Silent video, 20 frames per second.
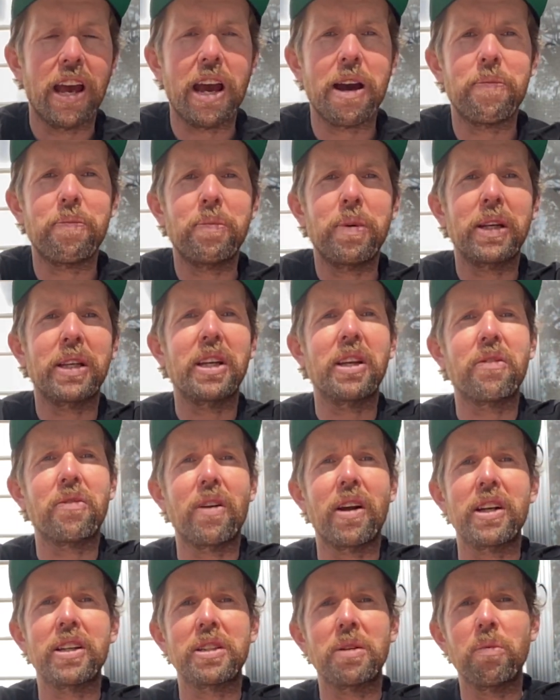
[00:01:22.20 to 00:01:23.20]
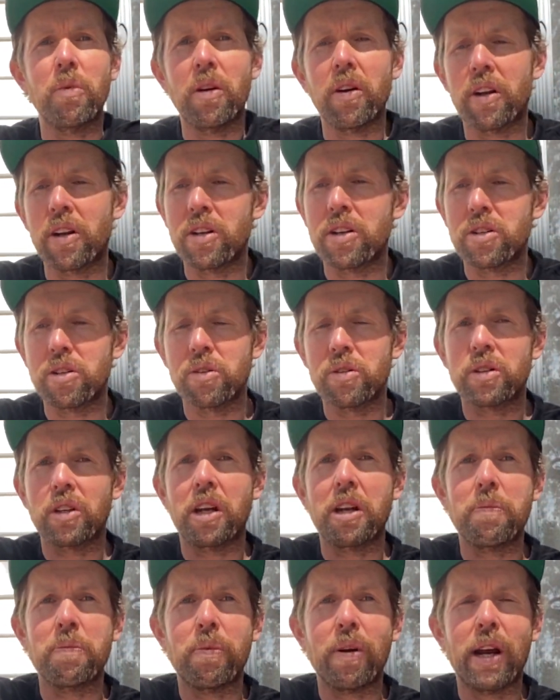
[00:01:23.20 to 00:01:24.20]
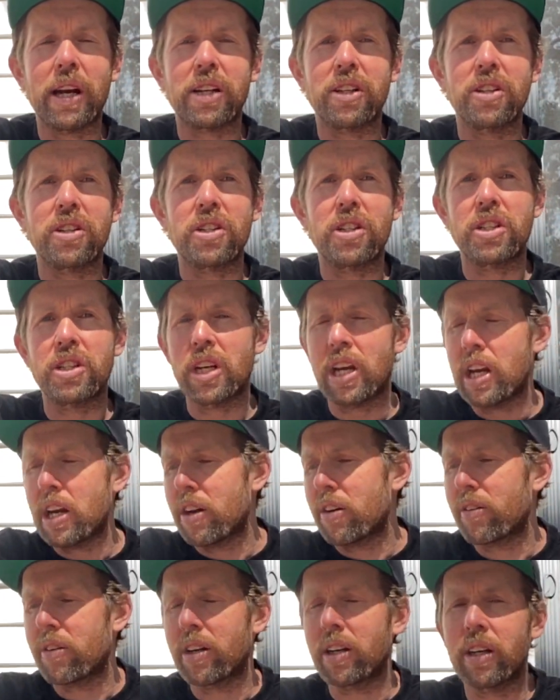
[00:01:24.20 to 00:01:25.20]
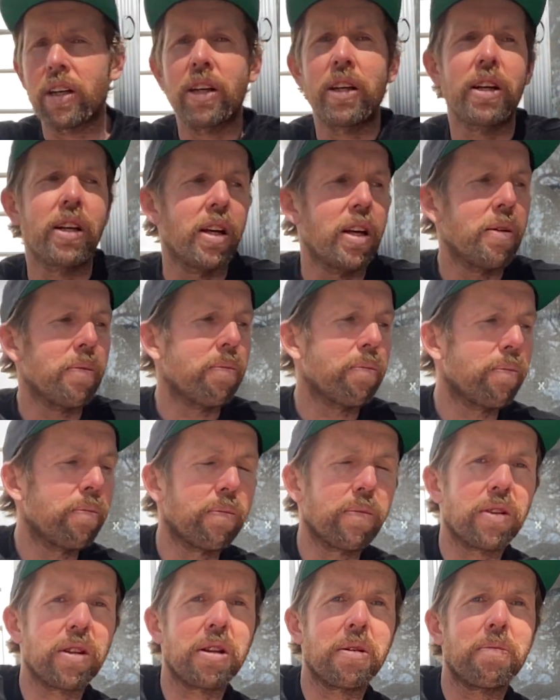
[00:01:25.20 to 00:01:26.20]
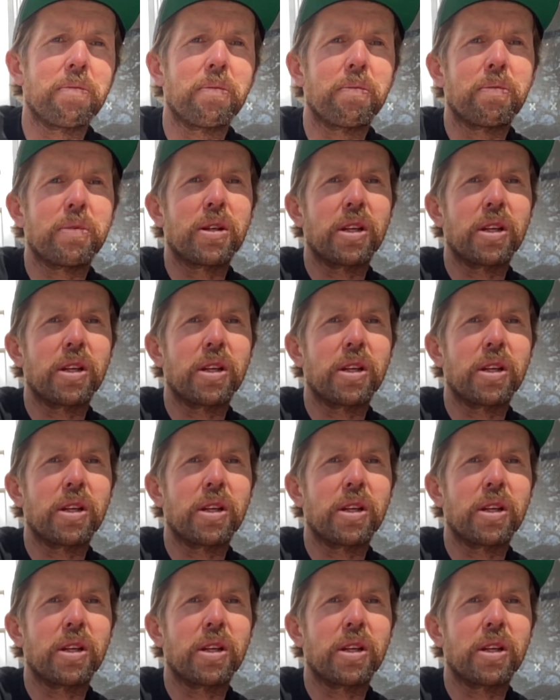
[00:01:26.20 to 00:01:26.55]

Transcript: our picnic rugs. And what I'm going to do is I'm going to practice sharing them